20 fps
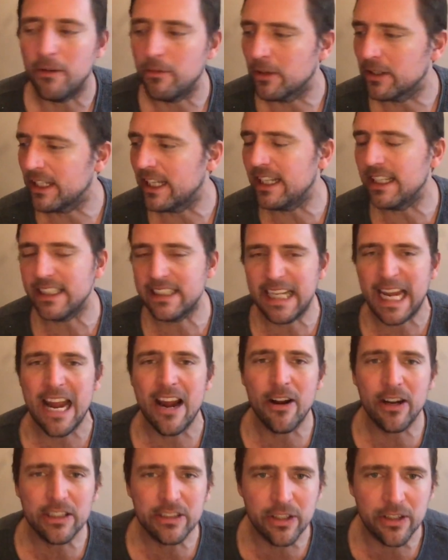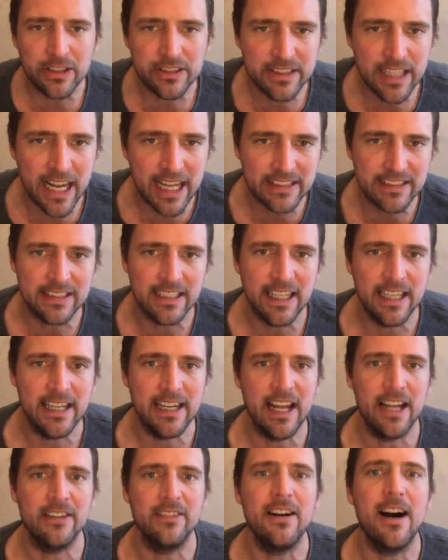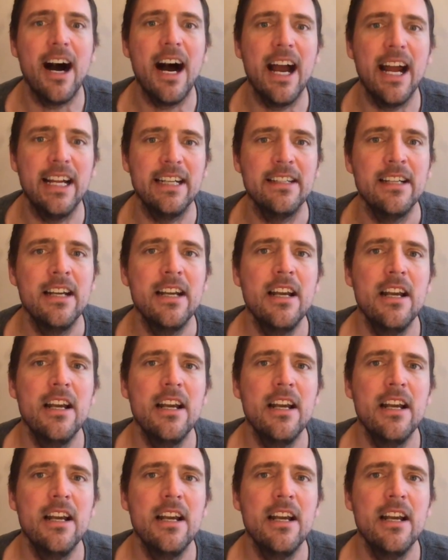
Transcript: We're getting character assassinated online,